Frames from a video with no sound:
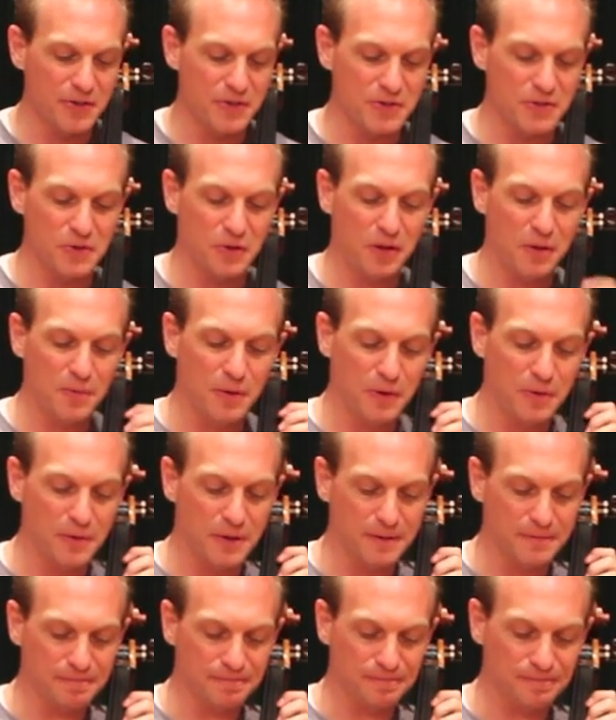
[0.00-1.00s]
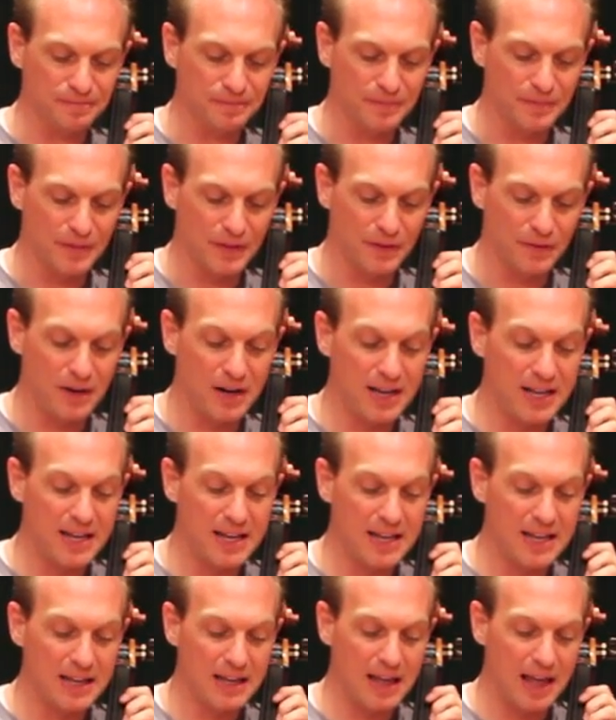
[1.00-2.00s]
Suzuki Book One.
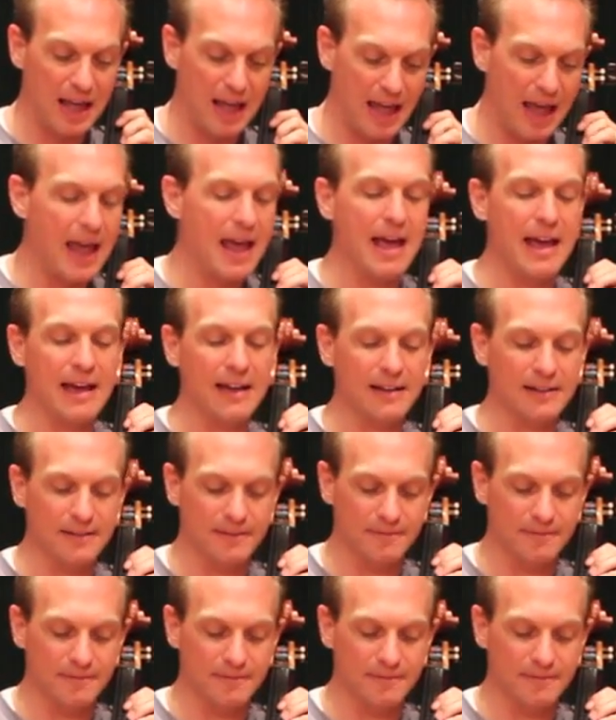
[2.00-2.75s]
Ready, and...